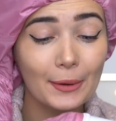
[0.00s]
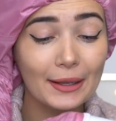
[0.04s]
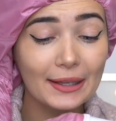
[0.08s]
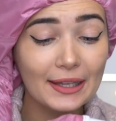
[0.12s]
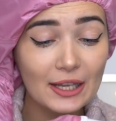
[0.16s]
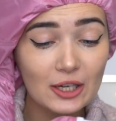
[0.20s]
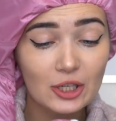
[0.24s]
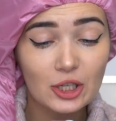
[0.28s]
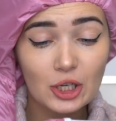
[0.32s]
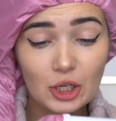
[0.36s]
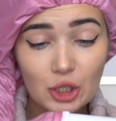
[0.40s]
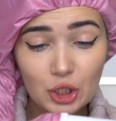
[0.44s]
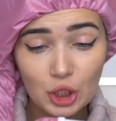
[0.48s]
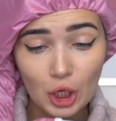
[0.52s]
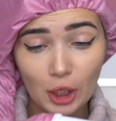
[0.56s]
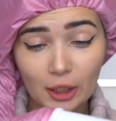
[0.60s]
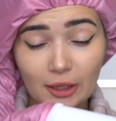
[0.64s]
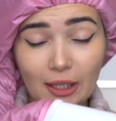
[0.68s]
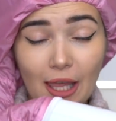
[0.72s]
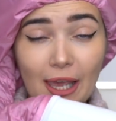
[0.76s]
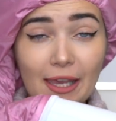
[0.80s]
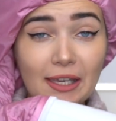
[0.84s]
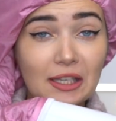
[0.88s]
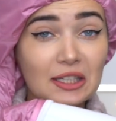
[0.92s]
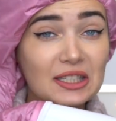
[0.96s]
It literally took
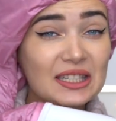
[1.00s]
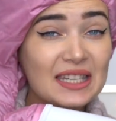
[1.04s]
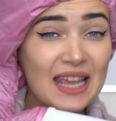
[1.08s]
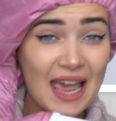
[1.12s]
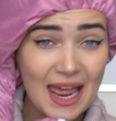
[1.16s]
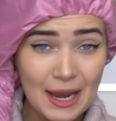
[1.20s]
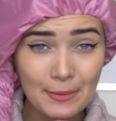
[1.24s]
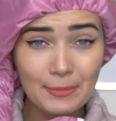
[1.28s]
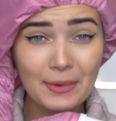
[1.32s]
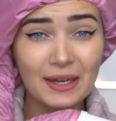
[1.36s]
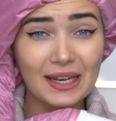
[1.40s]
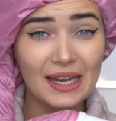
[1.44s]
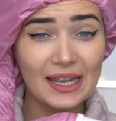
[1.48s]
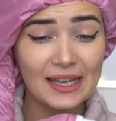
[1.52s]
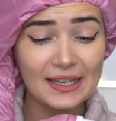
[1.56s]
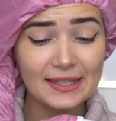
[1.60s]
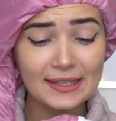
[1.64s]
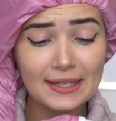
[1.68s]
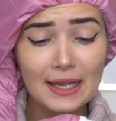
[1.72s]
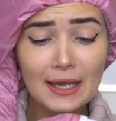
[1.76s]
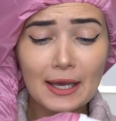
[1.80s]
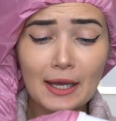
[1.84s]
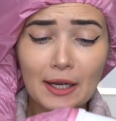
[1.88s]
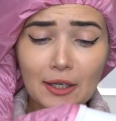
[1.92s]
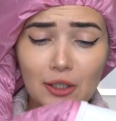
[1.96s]
like 10 minutes